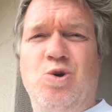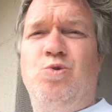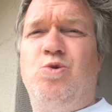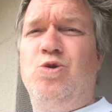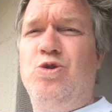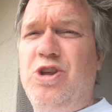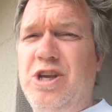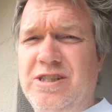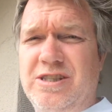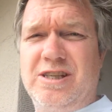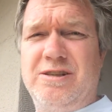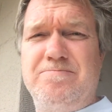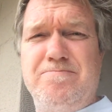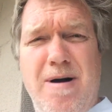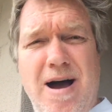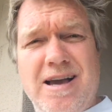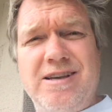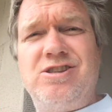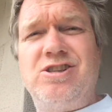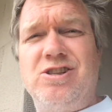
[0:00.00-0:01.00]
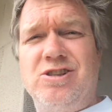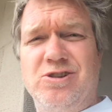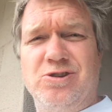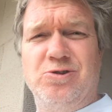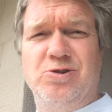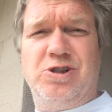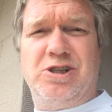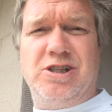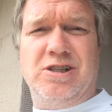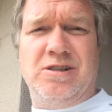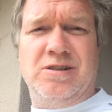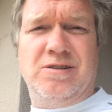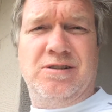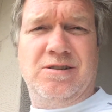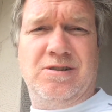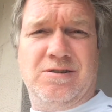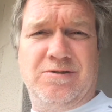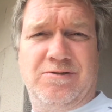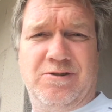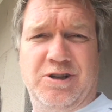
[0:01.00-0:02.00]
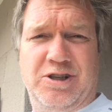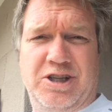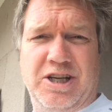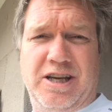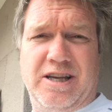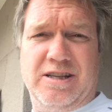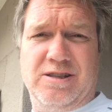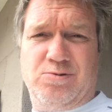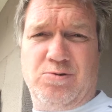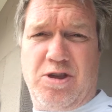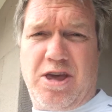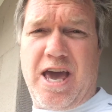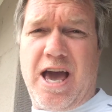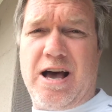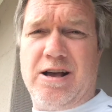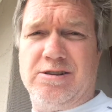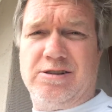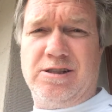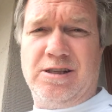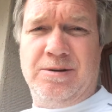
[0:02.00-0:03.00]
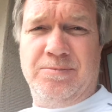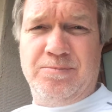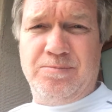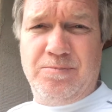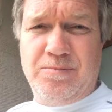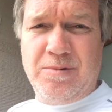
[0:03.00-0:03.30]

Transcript: Well, this is my solution for chickens with calcium.